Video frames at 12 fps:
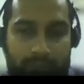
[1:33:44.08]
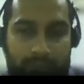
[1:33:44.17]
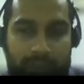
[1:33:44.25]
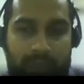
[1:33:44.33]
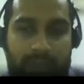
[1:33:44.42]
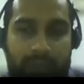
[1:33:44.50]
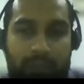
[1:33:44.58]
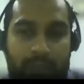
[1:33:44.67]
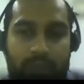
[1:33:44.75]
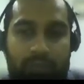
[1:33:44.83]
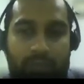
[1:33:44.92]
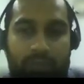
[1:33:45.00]
right?
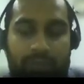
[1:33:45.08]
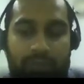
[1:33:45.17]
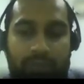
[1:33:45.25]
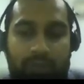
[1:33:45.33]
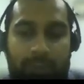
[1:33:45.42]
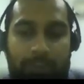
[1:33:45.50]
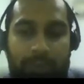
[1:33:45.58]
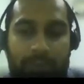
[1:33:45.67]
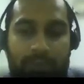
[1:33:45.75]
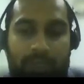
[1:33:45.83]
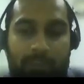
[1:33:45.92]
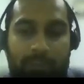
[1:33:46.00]
So this is all
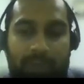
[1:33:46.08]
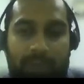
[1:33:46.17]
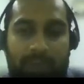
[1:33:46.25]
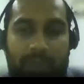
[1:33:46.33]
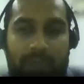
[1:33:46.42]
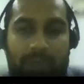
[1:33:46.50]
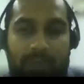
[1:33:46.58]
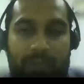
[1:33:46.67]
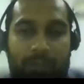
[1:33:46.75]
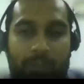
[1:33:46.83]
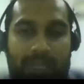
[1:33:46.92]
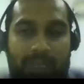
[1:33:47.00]
about compiler
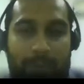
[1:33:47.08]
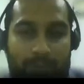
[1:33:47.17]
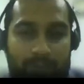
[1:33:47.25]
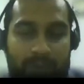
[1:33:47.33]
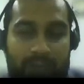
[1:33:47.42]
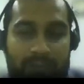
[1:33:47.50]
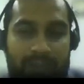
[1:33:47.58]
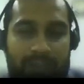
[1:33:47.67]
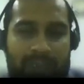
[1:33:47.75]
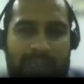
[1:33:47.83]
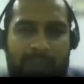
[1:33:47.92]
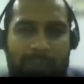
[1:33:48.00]
knowing about the hardware, and
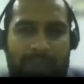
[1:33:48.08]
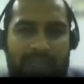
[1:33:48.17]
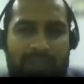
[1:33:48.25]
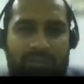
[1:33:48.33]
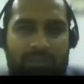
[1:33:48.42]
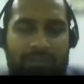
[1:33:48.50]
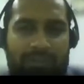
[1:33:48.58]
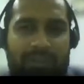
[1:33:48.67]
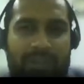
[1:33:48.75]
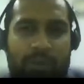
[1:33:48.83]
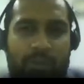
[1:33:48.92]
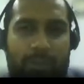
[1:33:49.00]
then compilers
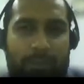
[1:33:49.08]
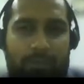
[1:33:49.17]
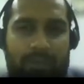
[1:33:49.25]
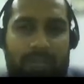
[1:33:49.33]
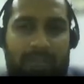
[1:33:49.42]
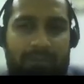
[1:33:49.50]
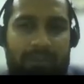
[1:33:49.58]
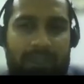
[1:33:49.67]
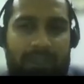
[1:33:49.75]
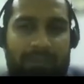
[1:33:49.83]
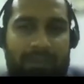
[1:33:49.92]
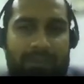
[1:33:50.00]
obviously know about the hardware,
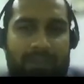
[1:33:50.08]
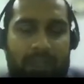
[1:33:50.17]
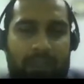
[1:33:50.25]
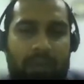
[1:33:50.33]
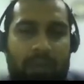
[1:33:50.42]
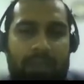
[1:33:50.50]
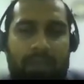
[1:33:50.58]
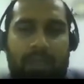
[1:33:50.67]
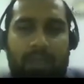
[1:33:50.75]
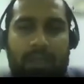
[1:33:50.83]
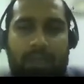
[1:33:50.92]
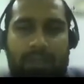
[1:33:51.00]
otherwise they cannot
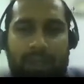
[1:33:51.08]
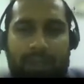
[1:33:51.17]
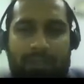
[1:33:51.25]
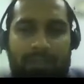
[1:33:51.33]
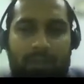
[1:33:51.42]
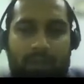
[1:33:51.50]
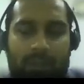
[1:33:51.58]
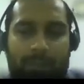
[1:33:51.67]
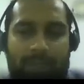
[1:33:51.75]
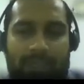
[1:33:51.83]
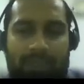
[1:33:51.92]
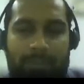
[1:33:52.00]
write or
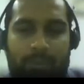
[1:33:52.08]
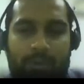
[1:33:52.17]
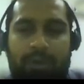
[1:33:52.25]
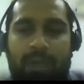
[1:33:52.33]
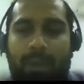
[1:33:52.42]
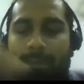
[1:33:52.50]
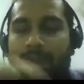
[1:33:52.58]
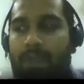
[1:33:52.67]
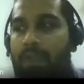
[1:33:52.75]
compile the program.